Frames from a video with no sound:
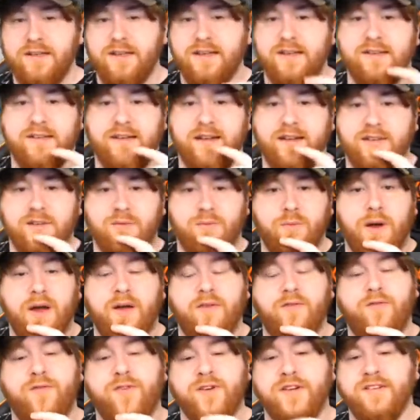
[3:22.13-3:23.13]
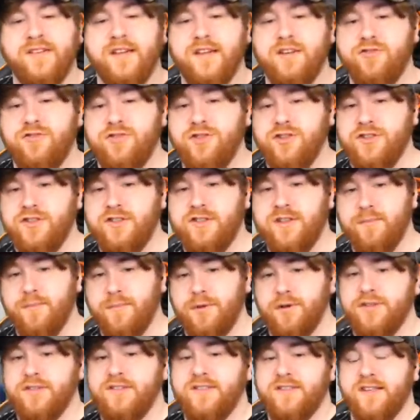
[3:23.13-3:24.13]
because that's what first introduced the
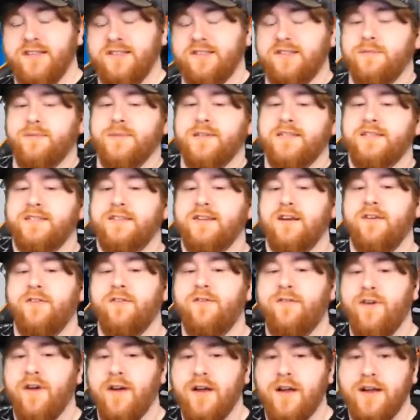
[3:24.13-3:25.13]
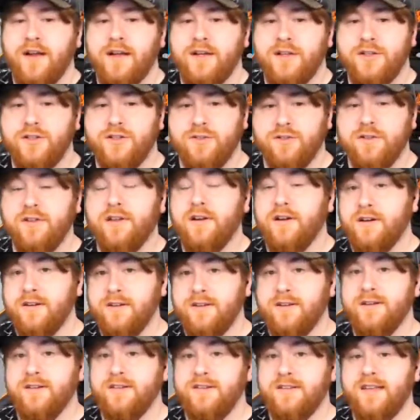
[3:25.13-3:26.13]
boost system and stuff. So
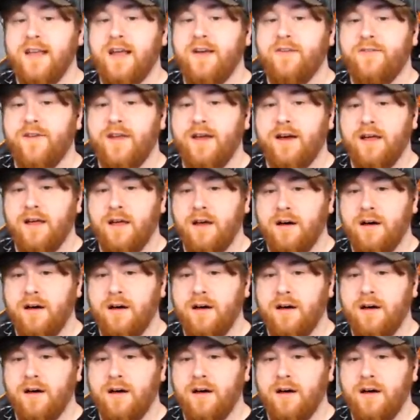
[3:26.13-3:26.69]
there's definitely a